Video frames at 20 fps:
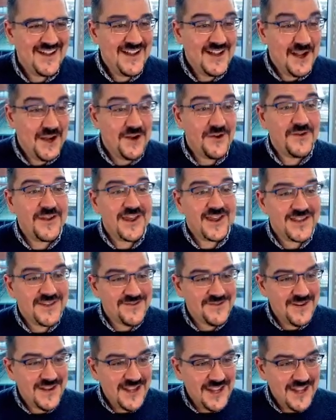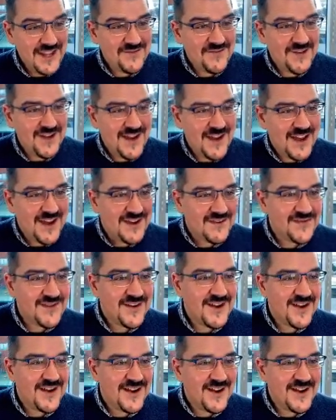Oh, yes, we even have
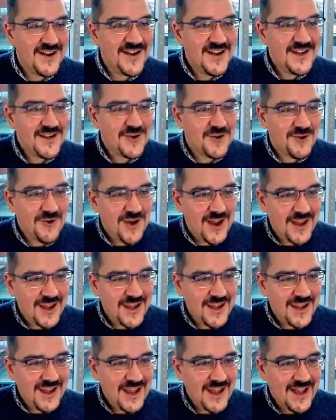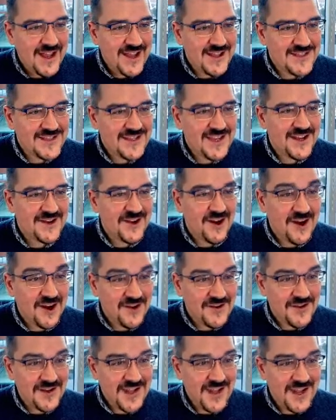crying cats and
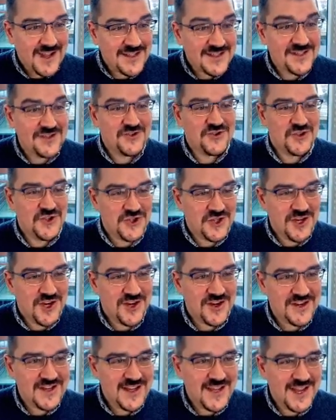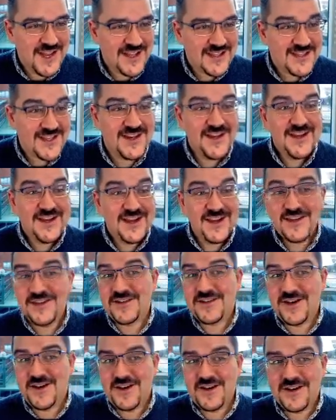heart cats and shocked cats and
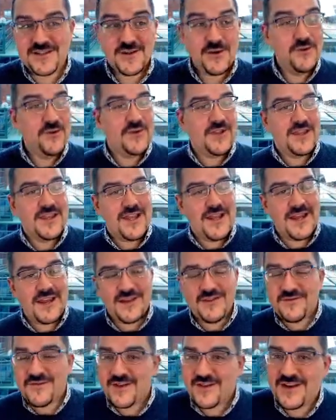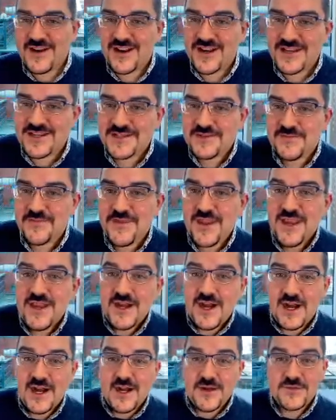dogs. Oh, a lion. Very nice.
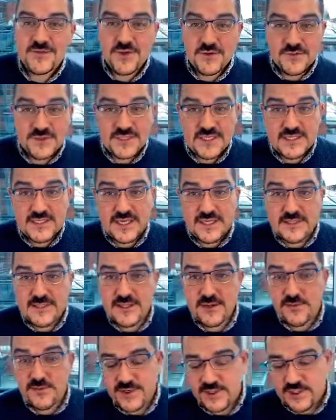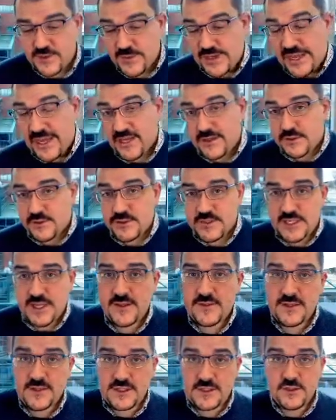So there's a sense in which we can't understand
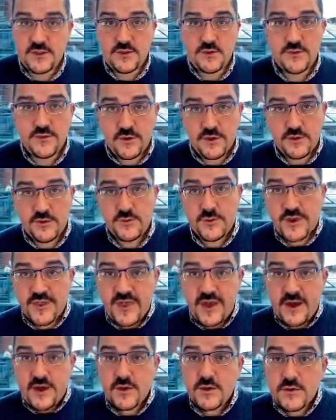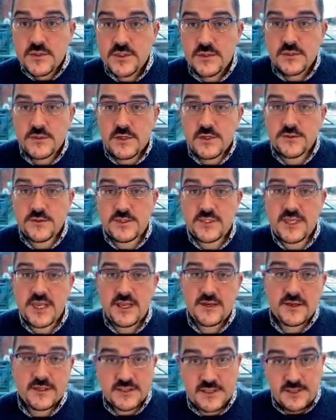the digital world without
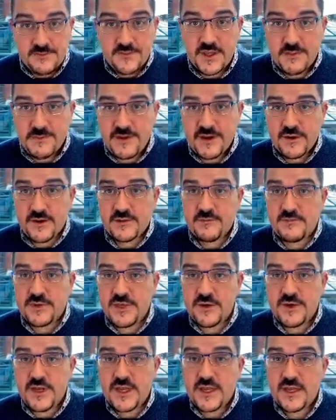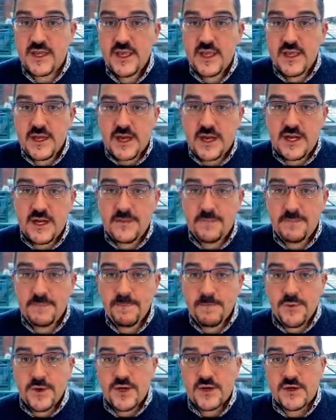understanding something about computing,
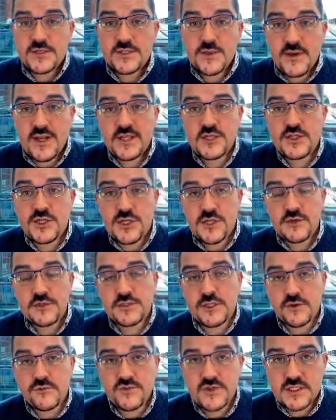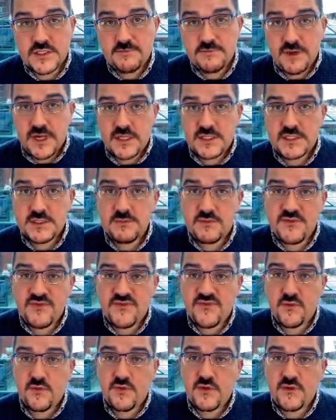but also engineers are responsible
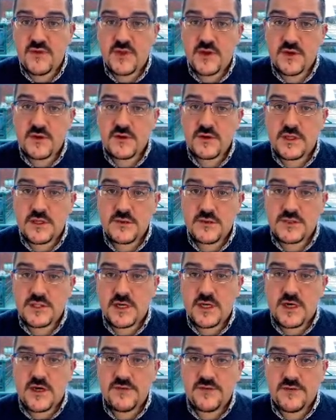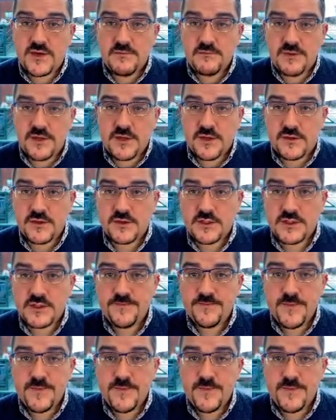for their use of computers.